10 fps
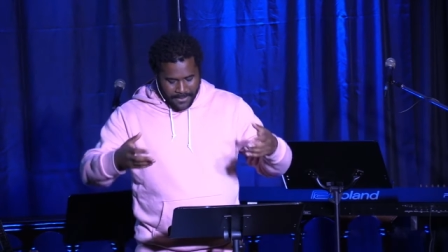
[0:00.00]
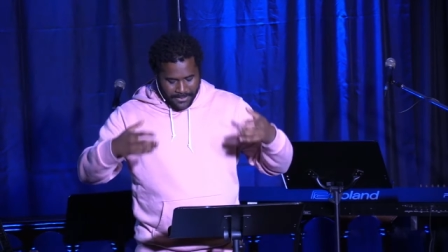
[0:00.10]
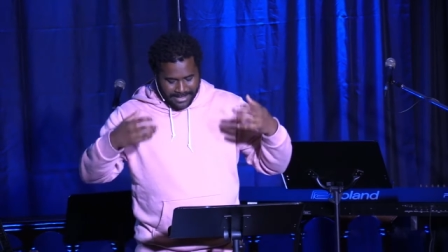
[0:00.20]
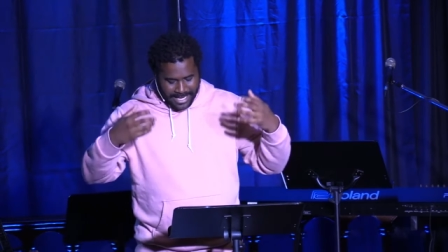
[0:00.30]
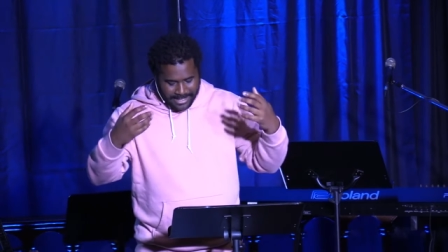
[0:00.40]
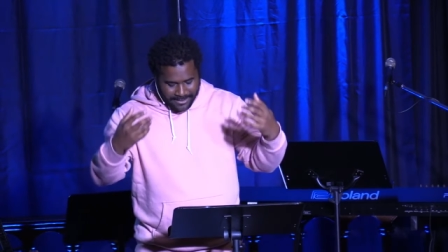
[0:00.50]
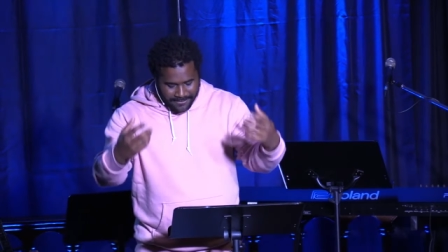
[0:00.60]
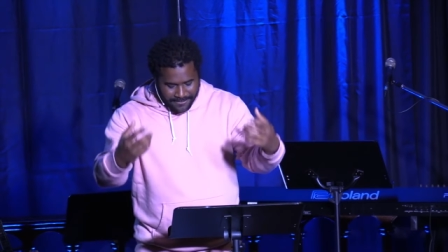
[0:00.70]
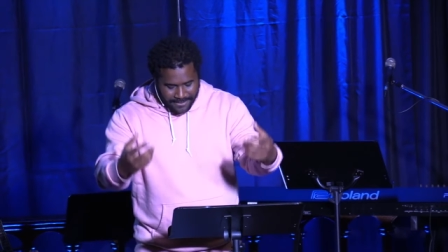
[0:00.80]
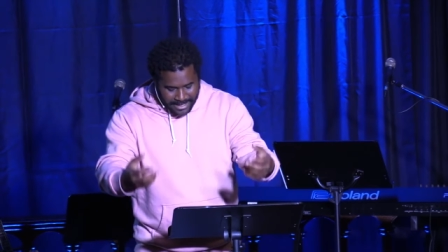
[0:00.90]
who's
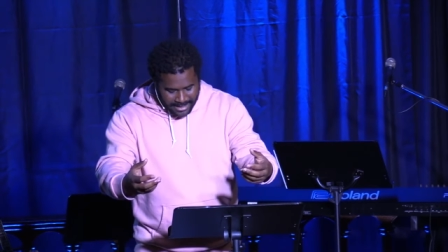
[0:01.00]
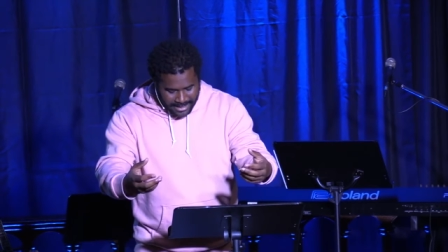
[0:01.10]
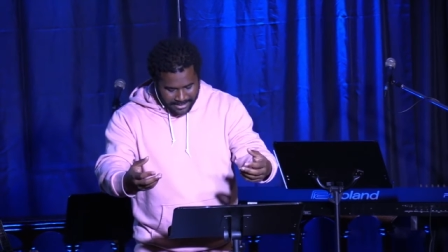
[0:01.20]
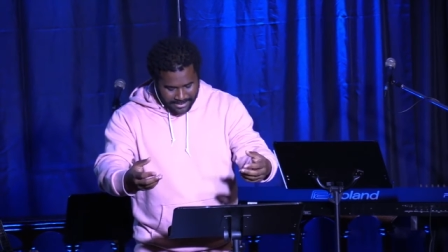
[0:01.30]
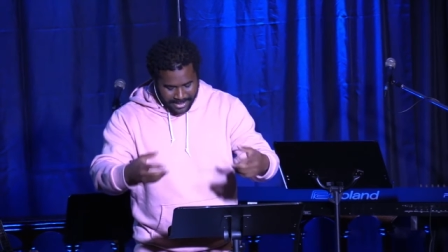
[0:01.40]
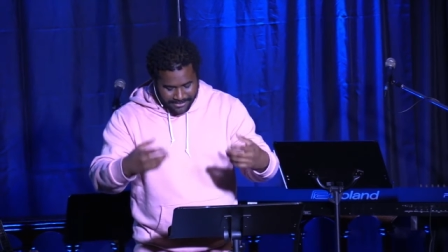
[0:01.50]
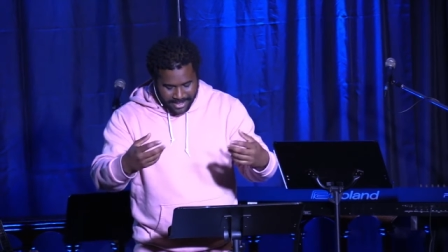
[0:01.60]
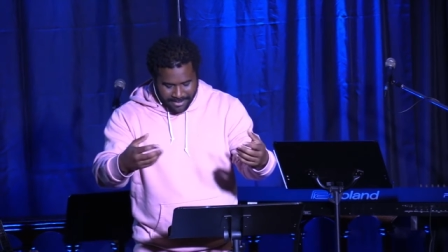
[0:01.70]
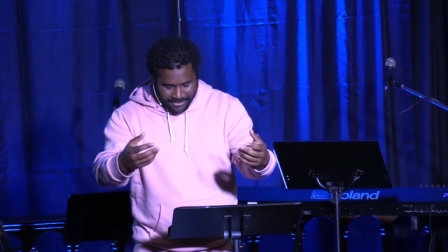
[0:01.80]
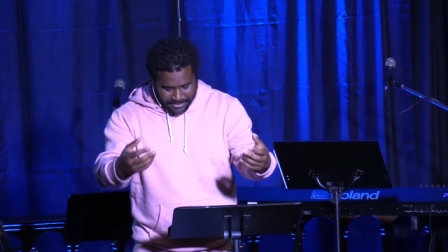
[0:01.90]
inconvenienced, who gives
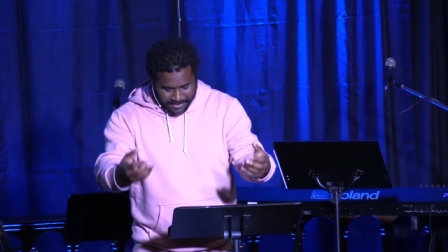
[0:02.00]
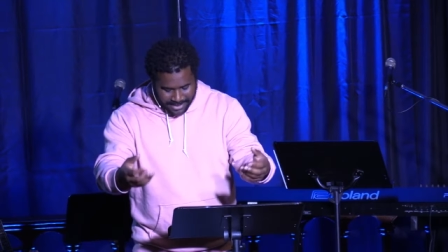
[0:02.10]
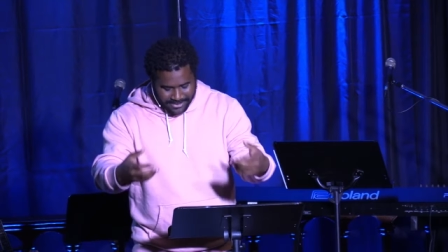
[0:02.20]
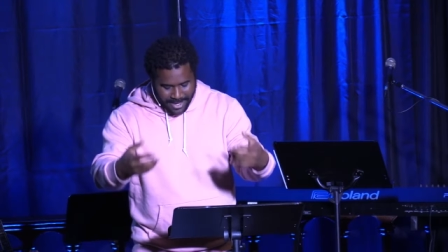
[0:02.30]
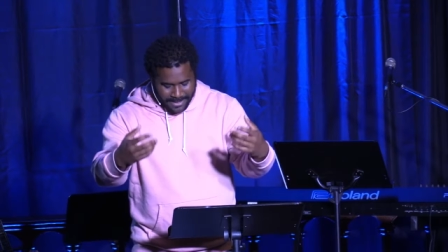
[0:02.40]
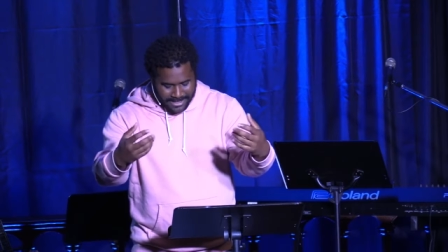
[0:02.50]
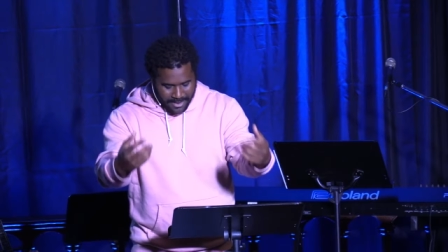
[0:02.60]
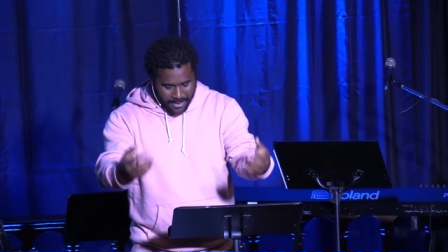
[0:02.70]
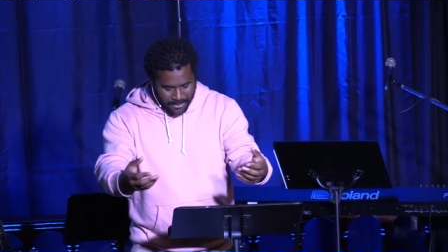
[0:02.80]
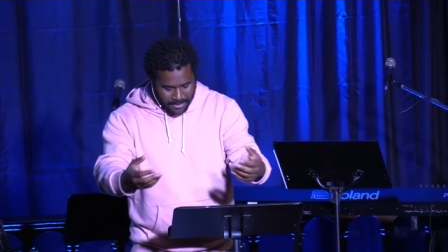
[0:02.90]
up, gives up his
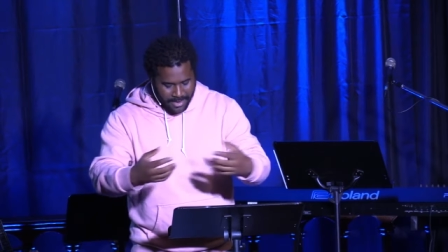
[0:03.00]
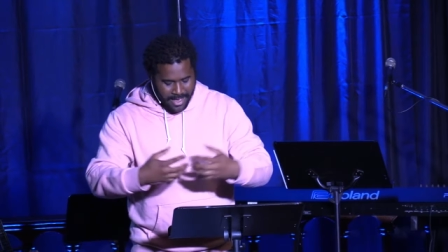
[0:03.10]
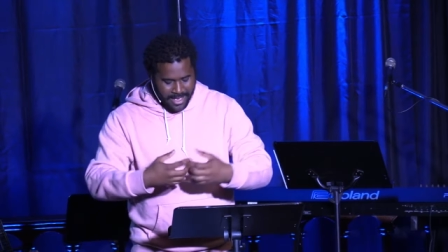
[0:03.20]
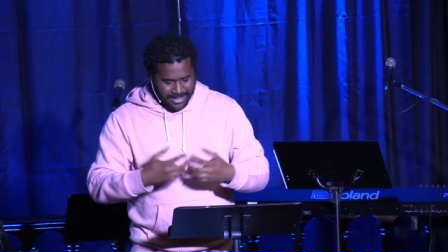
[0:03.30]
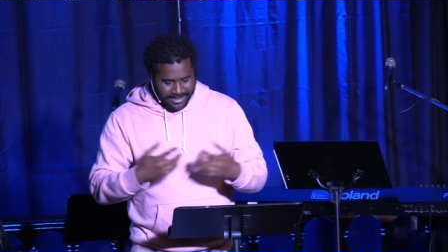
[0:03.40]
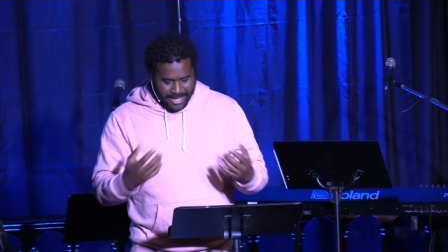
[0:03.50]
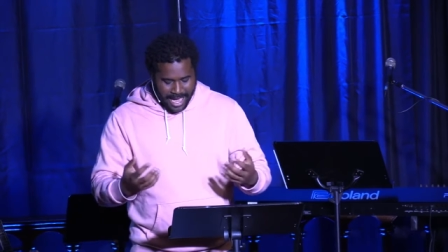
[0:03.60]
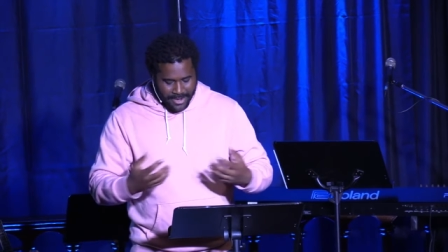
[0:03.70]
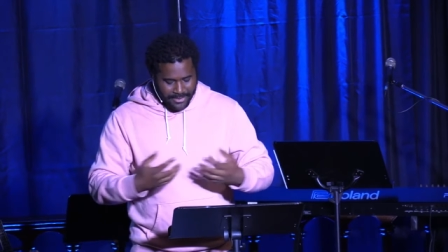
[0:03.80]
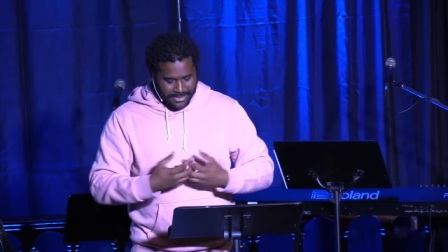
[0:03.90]
own
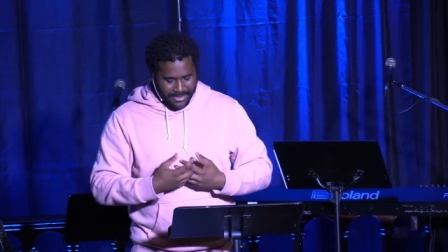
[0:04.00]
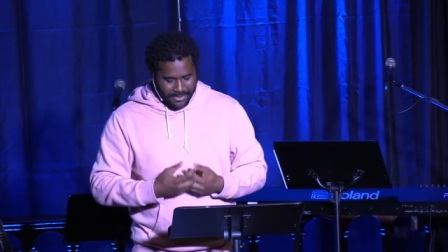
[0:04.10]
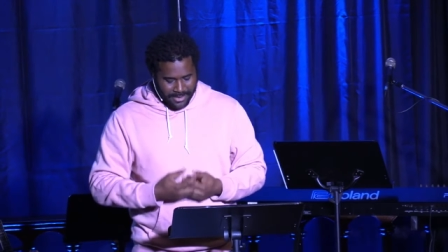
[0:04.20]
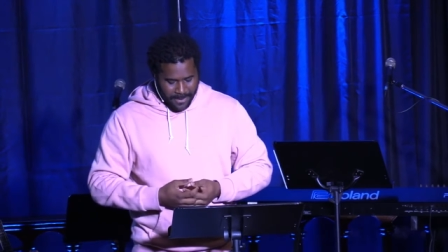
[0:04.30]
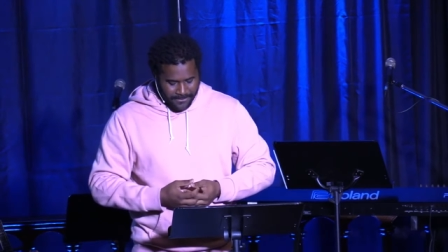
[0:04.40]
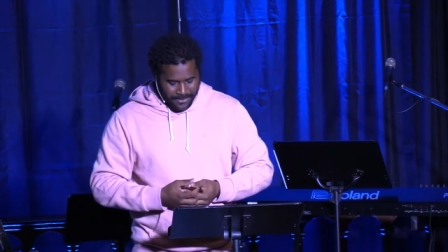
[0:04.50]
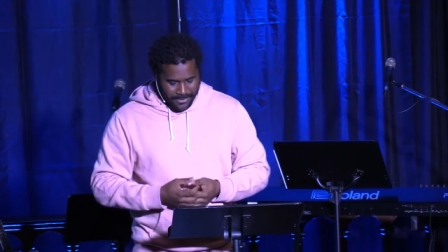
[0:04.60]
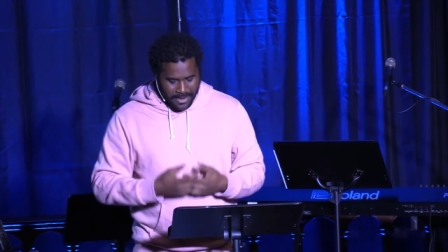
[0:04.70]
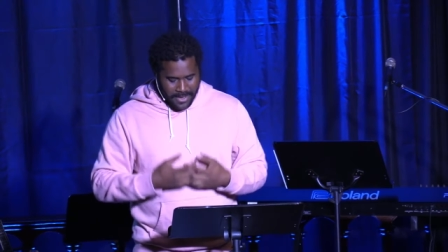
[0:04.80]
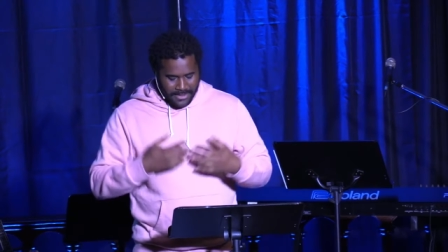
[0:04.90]
desires, his own
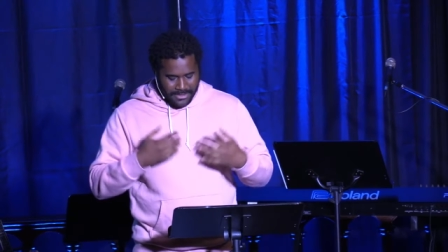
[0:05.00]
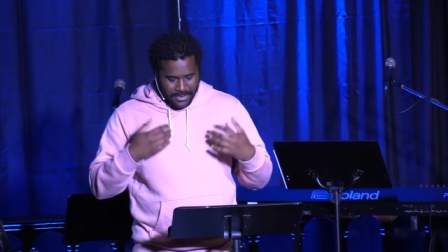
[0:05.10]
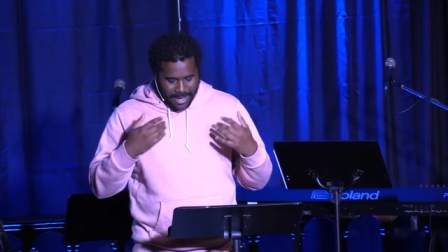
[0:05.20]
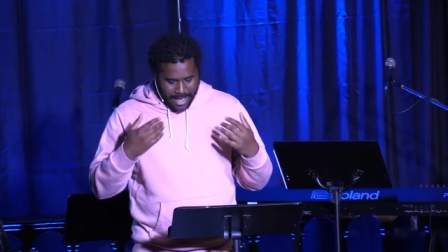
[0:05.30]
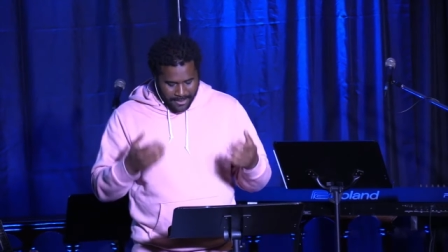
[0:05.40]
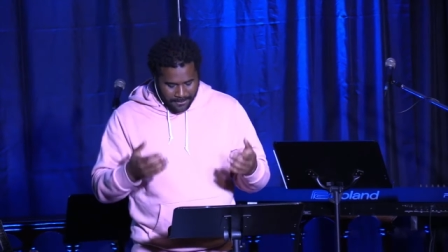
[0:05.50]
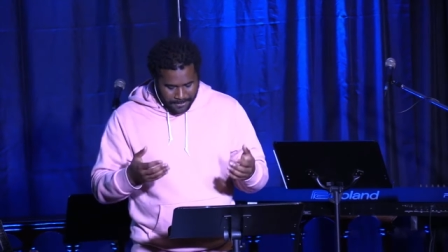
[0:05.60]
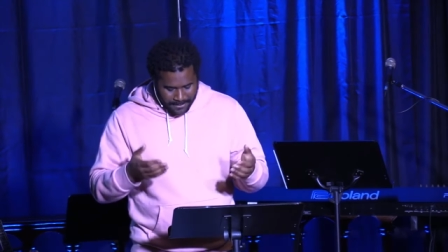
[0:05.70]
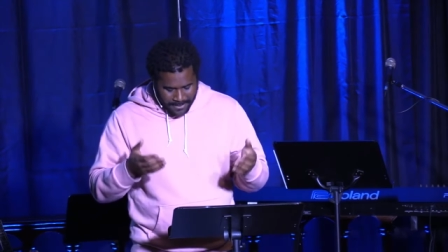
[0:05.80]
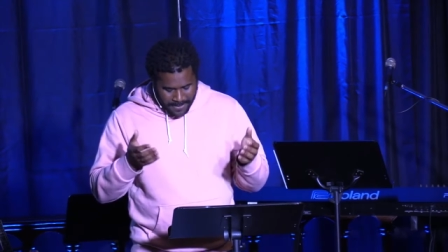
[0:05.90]
comfort to help
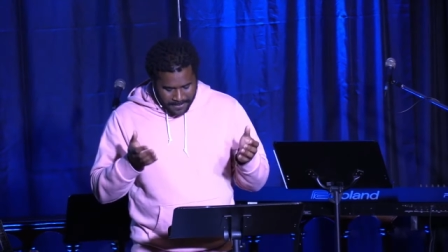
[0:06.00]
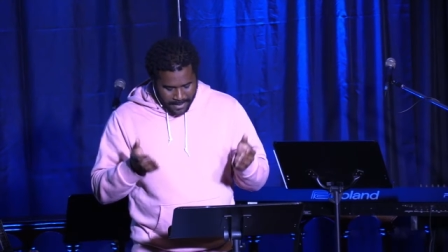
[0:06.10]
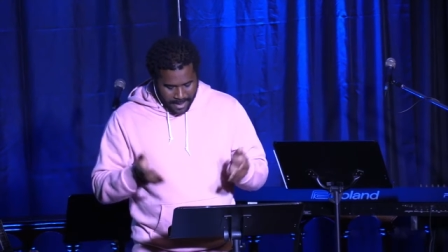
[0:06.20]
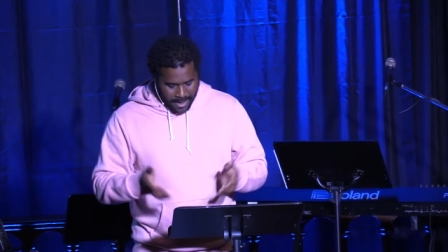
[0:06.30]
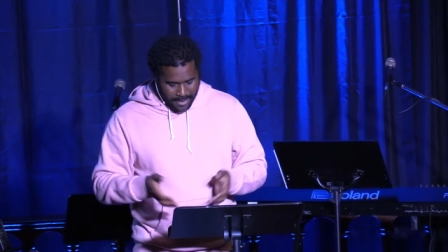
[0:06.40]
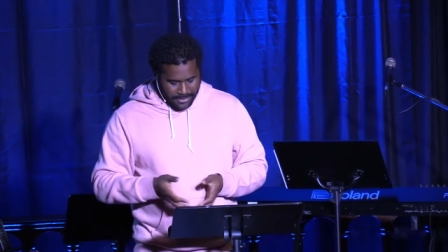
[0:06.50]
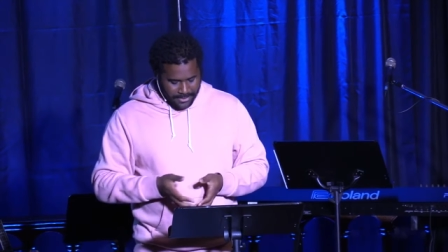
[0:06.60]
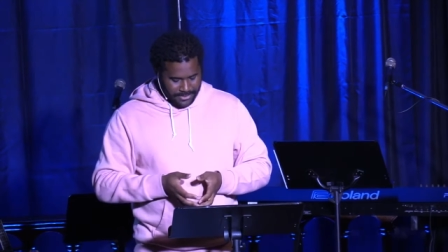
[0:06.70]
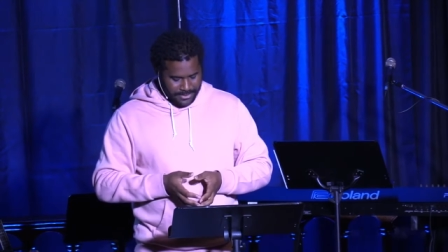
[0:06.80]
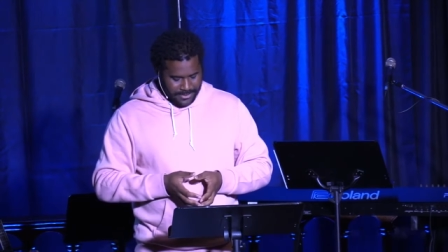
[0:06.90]

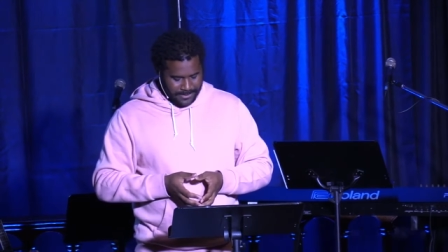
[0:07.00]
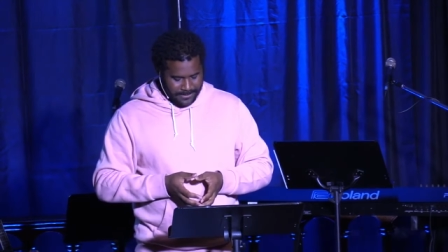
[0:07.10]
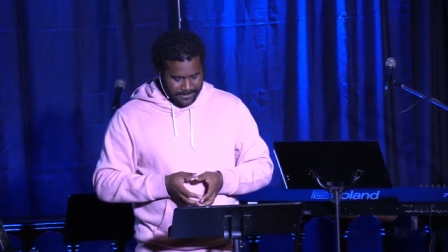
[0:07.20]
others.